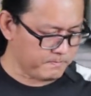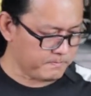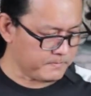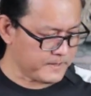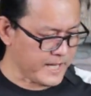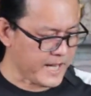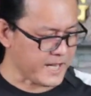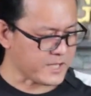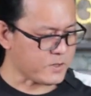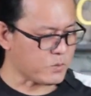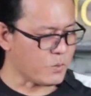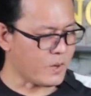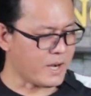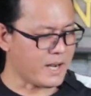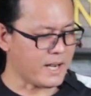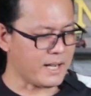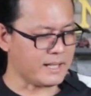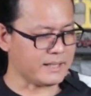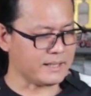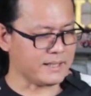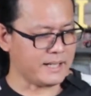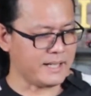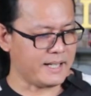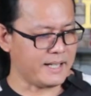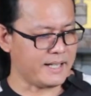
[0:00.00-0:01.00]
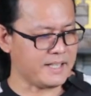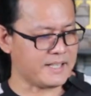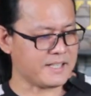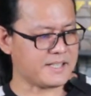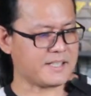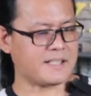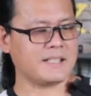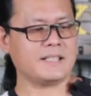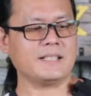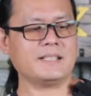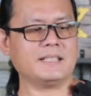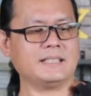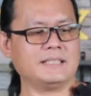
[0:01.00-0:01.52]
Next one
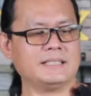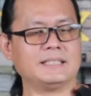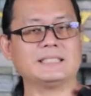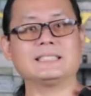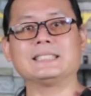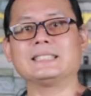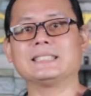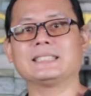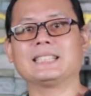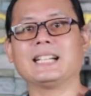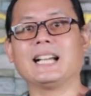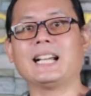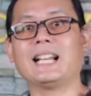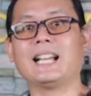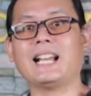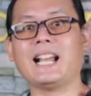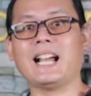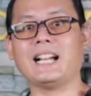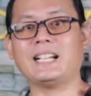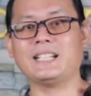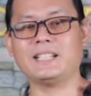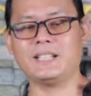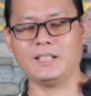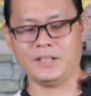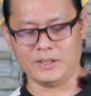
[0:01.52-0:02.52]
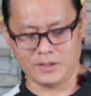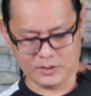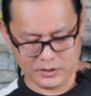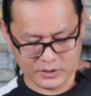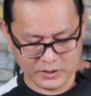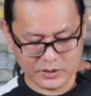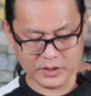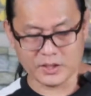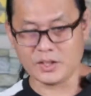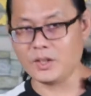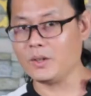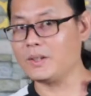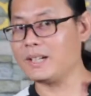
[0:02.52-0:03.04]
is galangal.
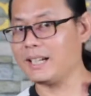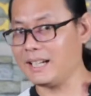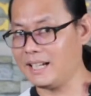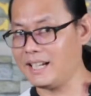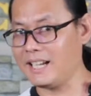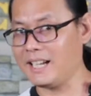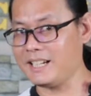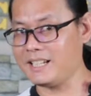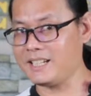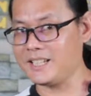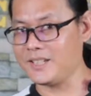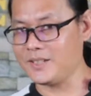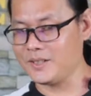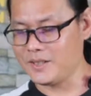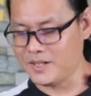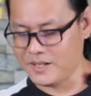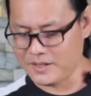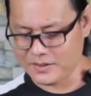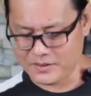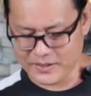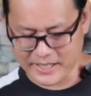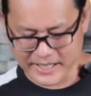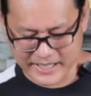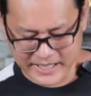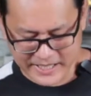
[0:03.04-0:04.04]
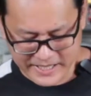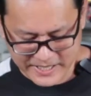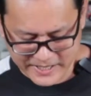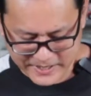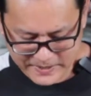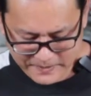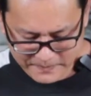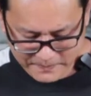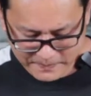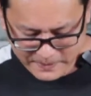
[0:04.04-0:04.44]
You know galangal already.